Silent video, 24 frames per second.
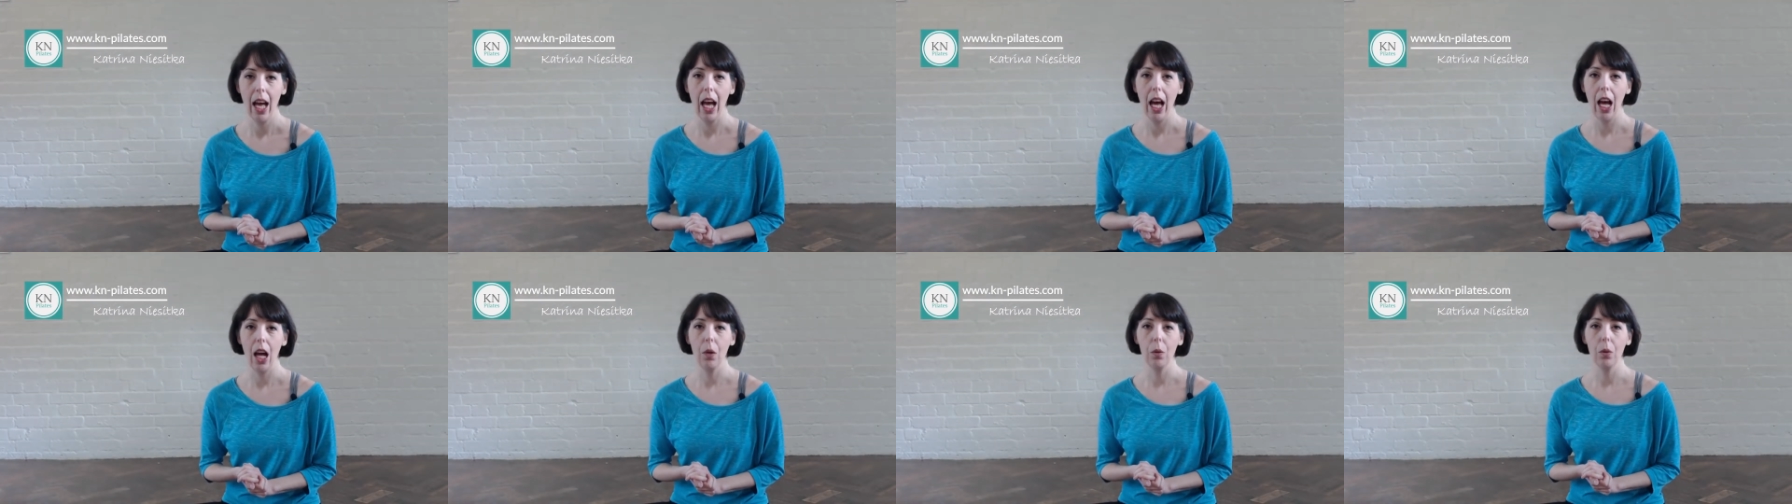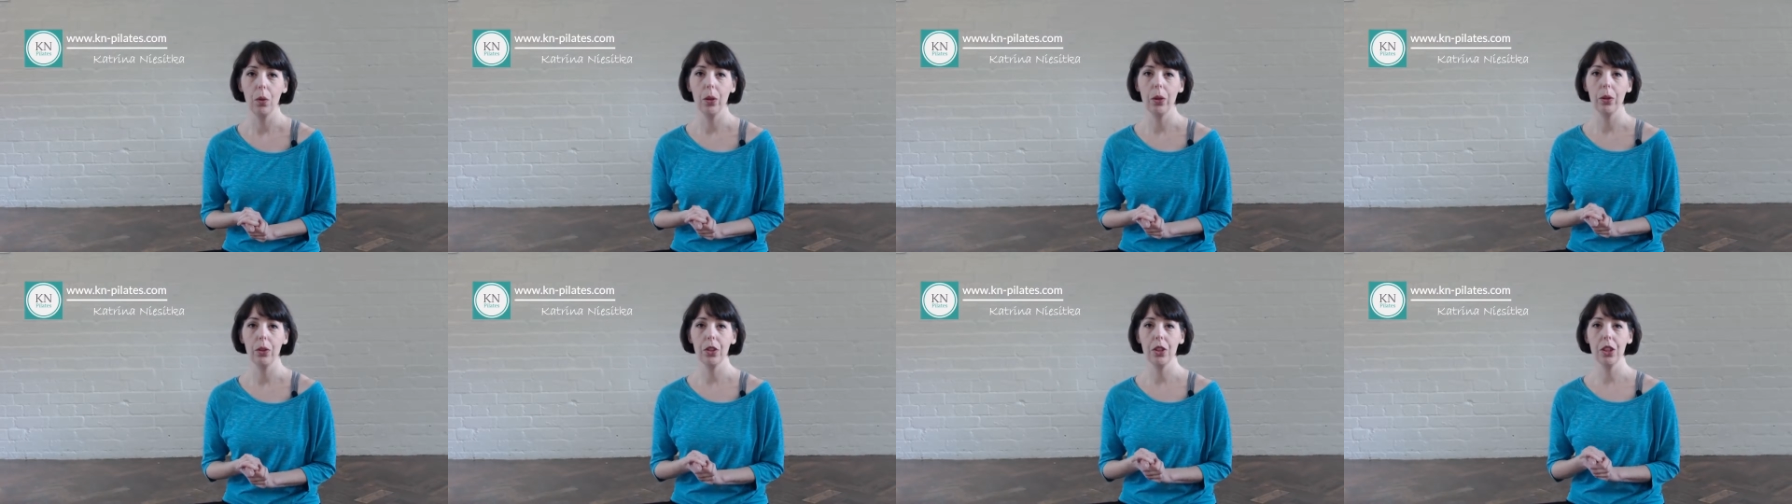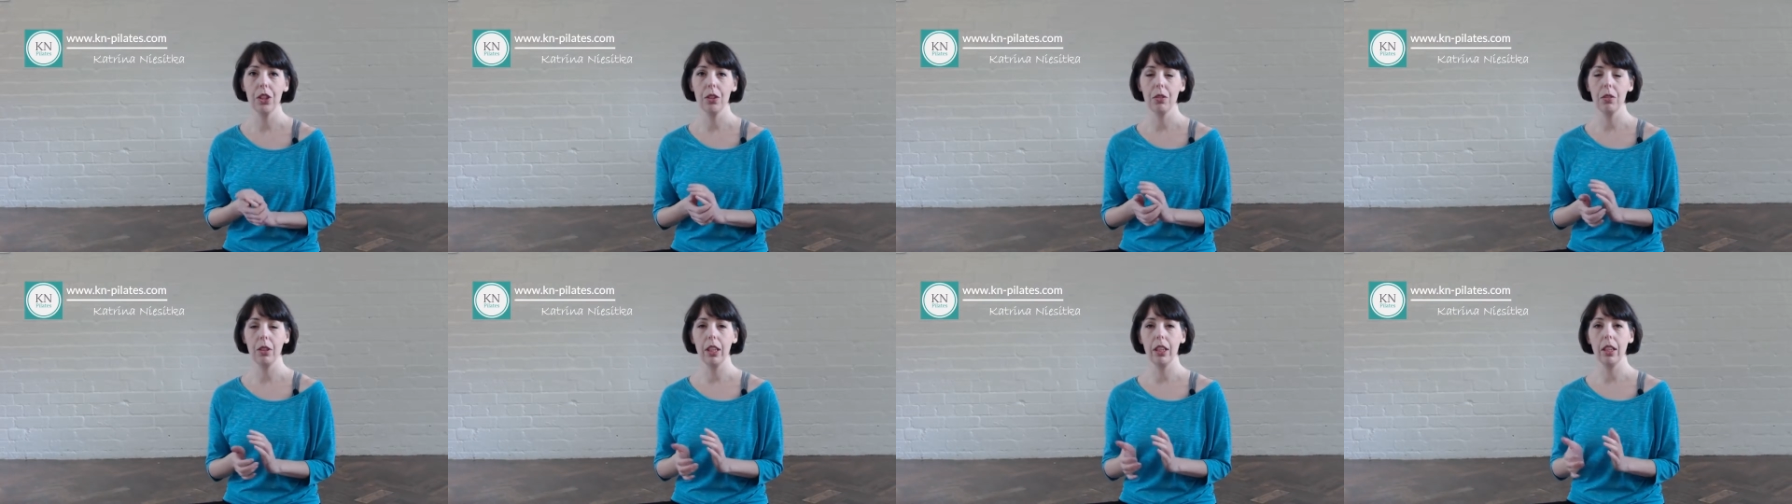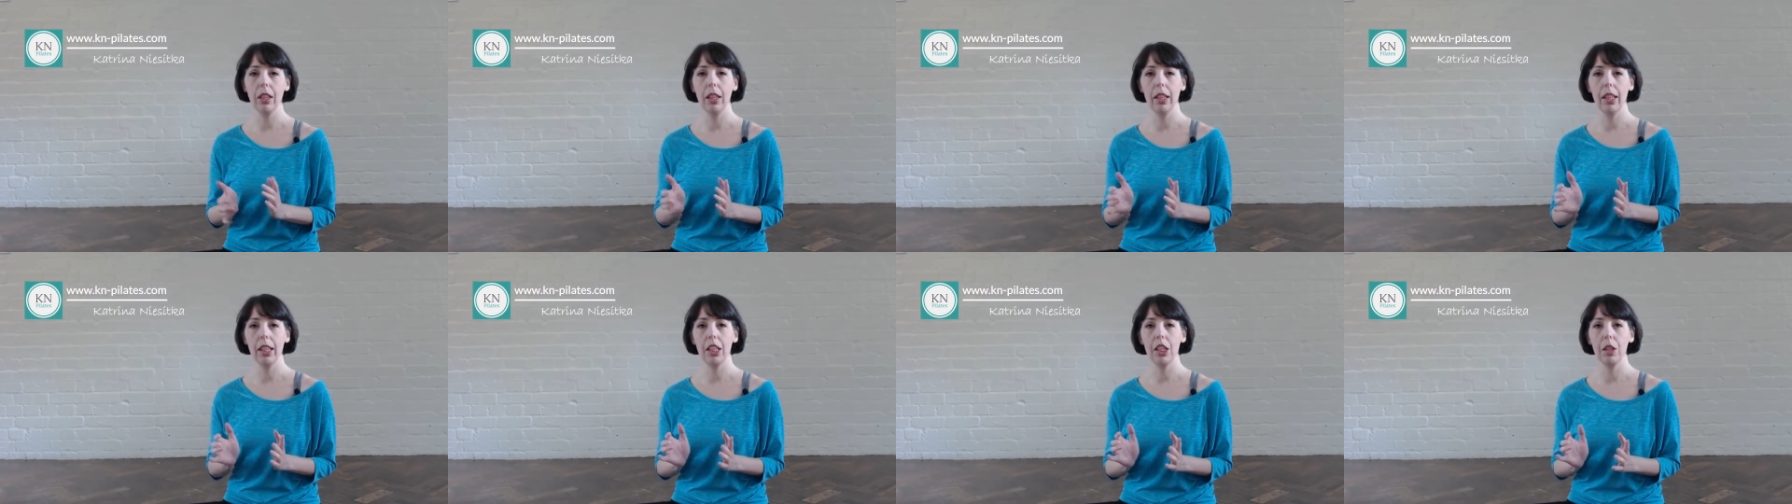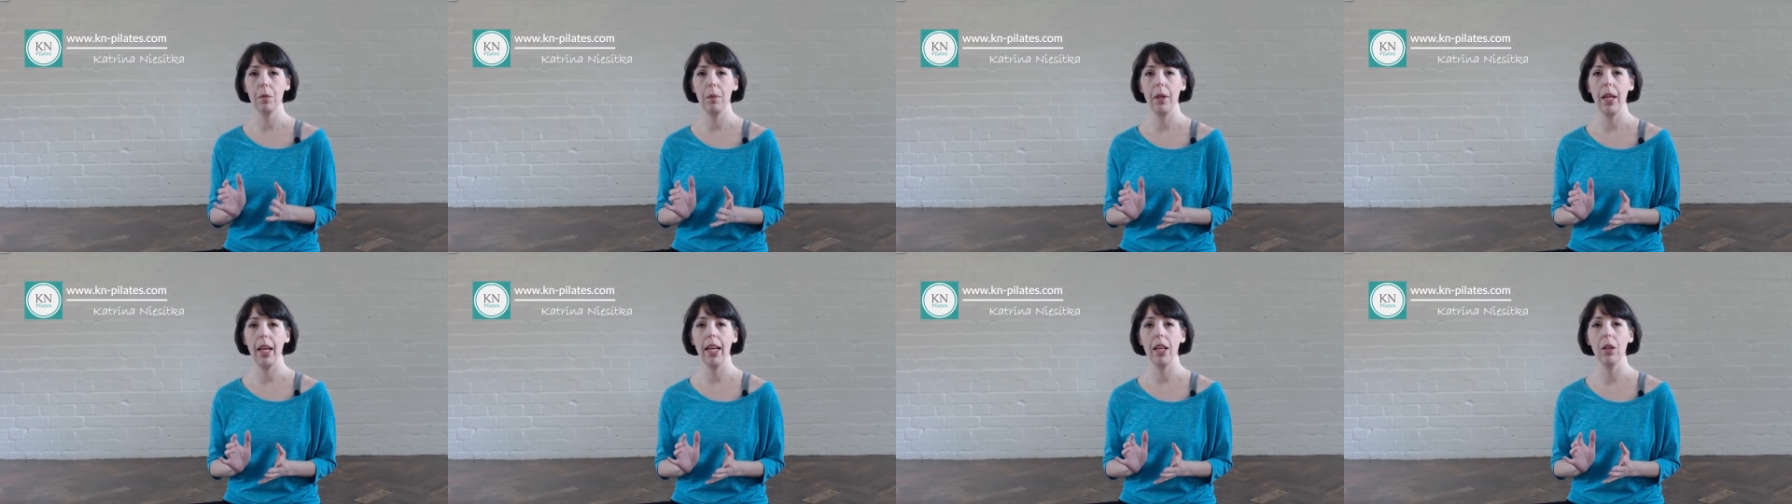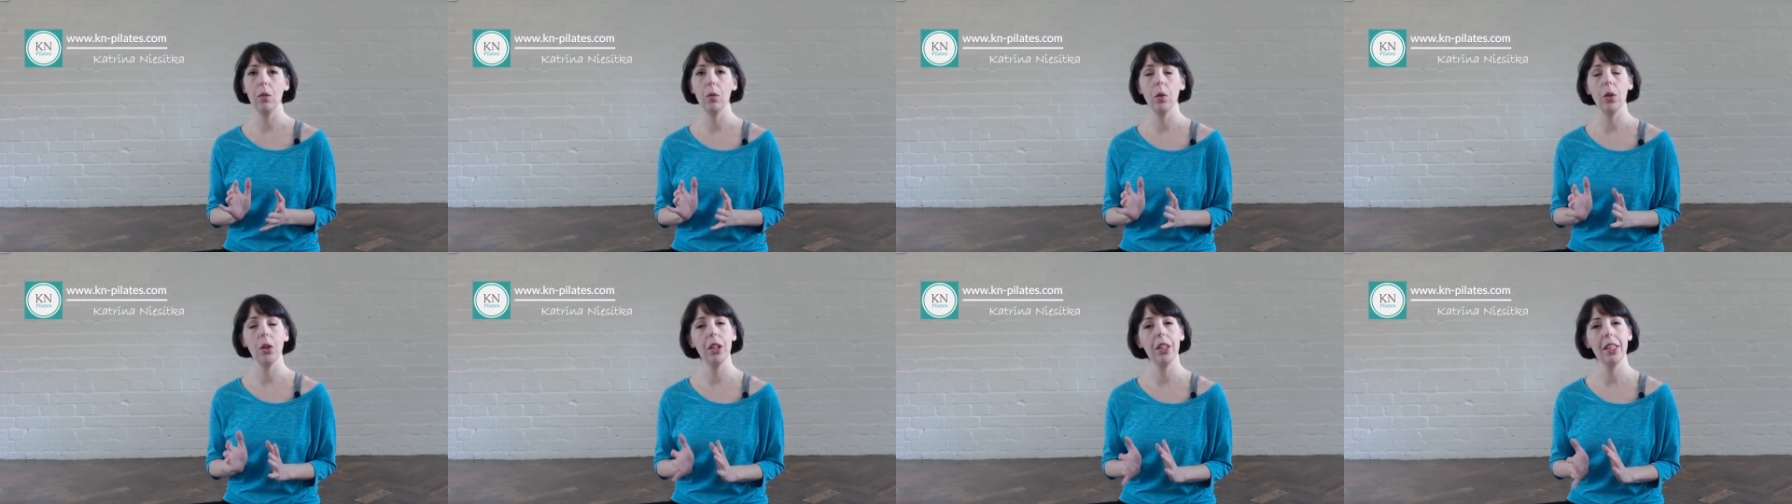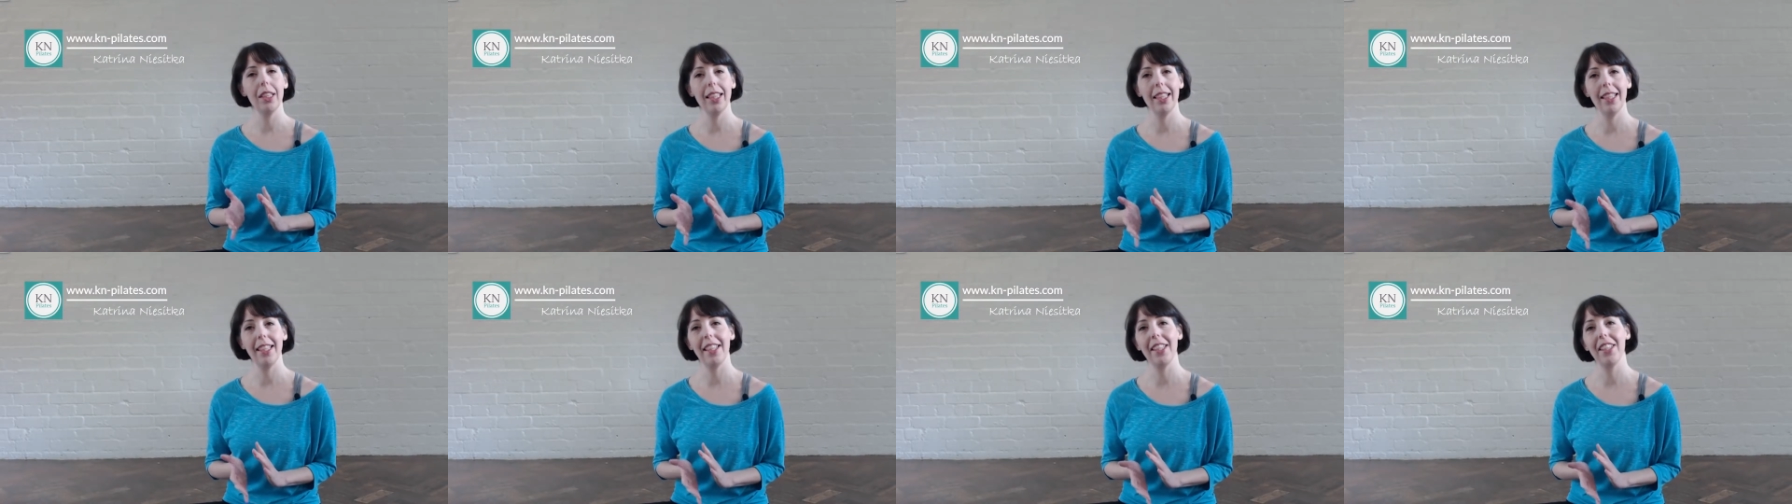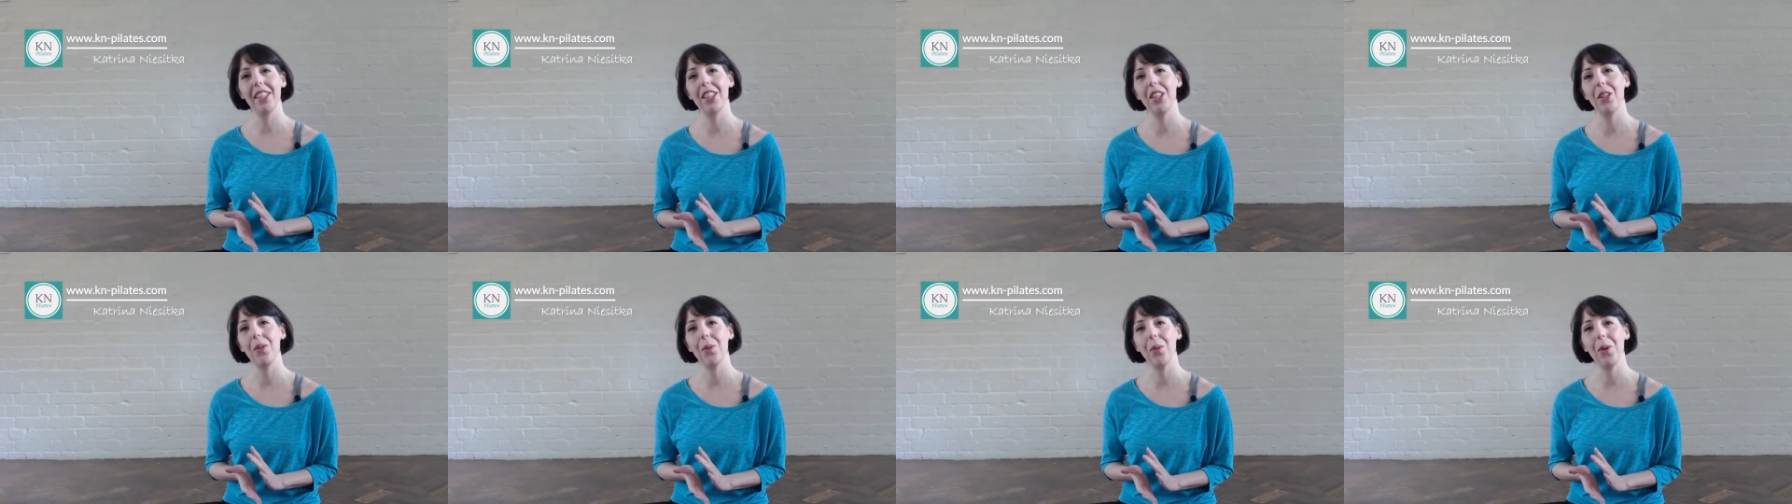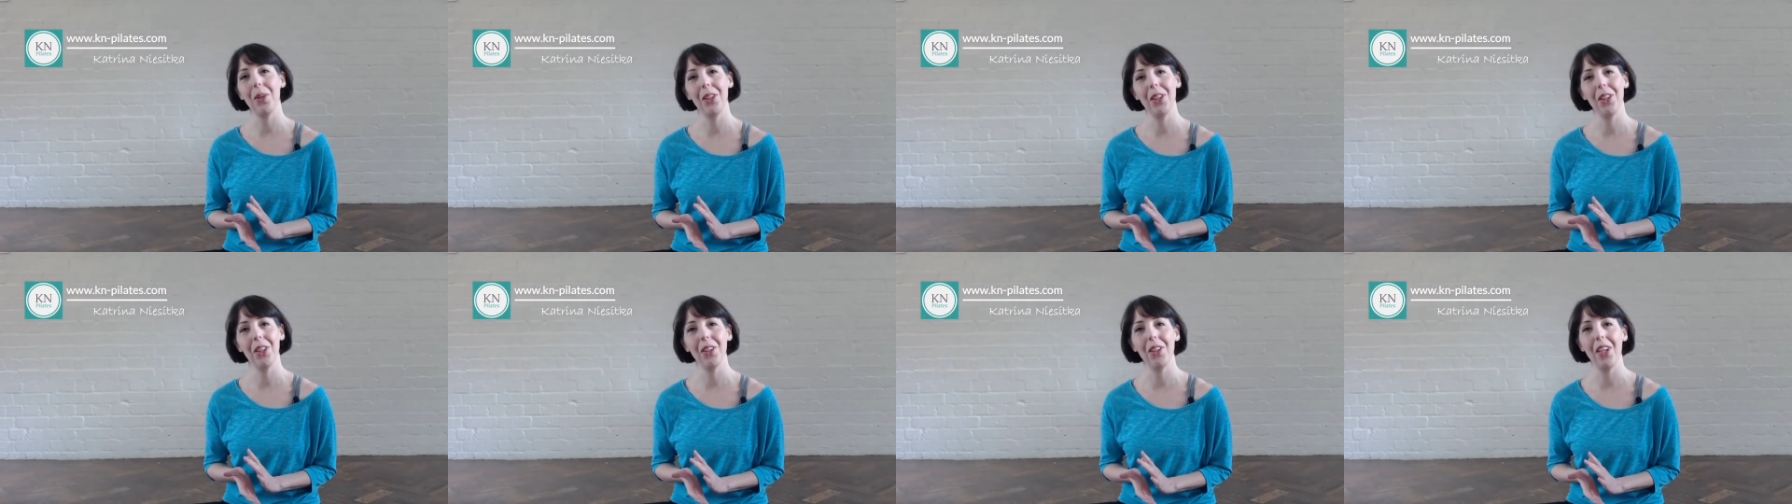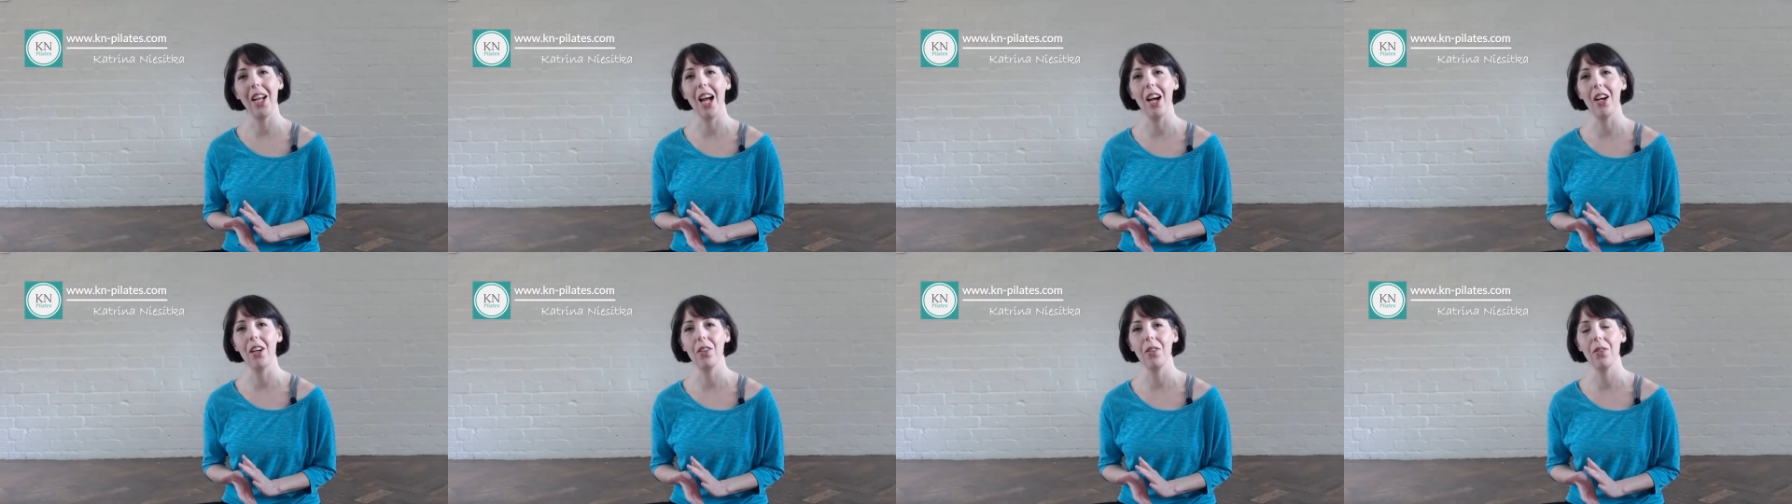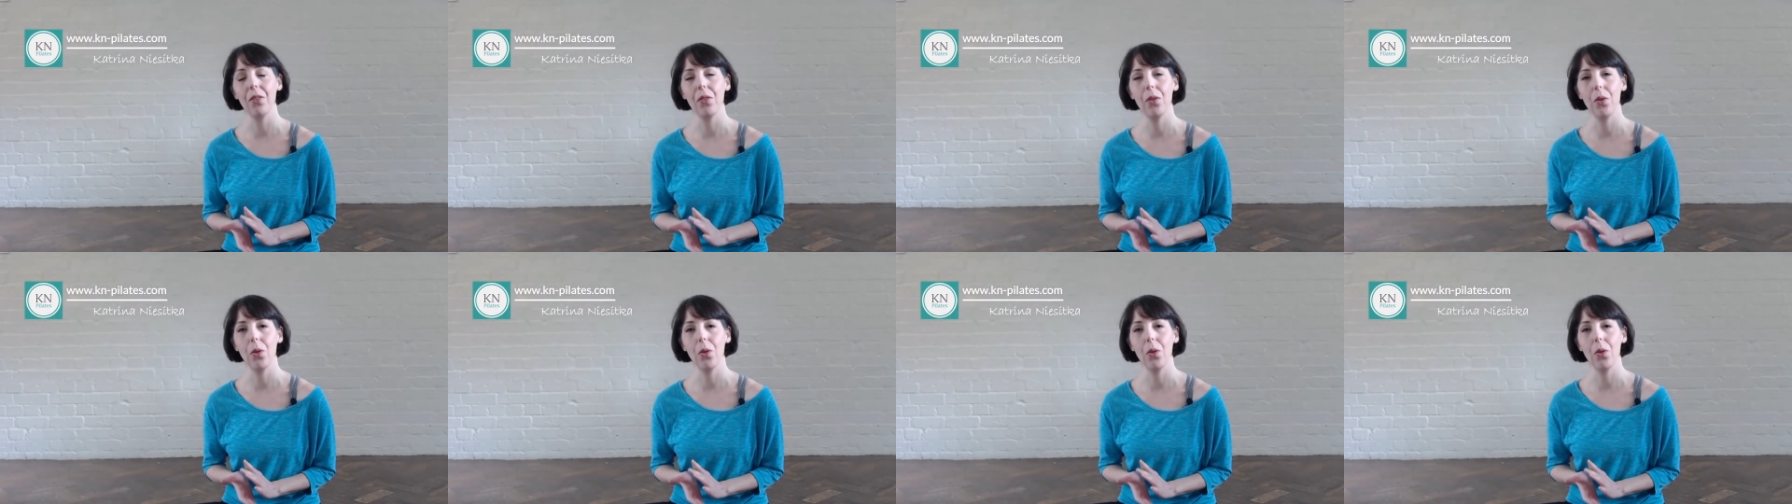I will just quickly explain what it is and what to look out